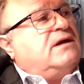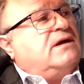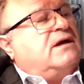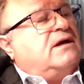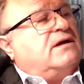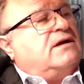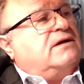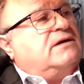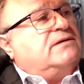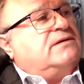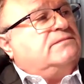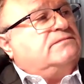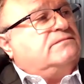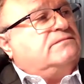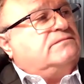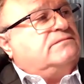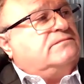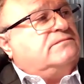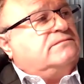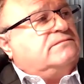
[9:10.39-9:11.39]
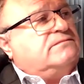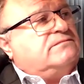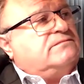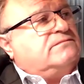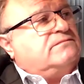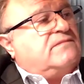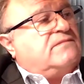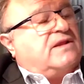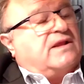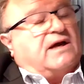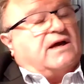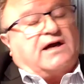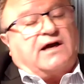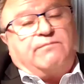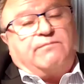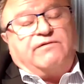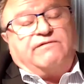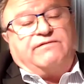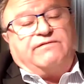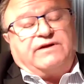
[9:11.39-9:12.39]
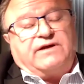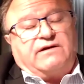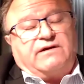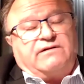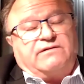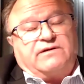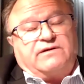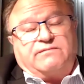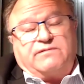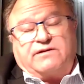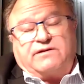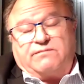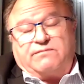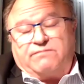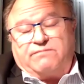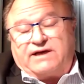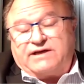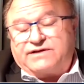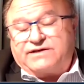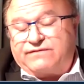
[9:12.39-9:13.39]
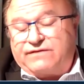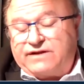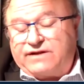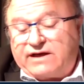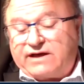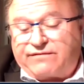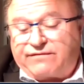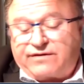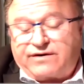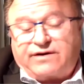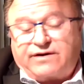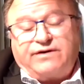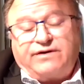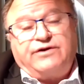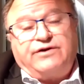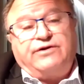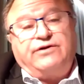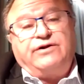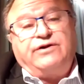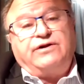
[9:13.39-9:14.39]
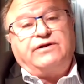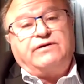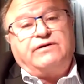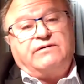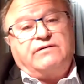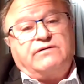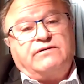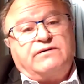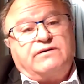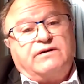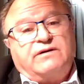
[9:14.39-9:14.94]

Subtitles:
The hub of the base for the African Union.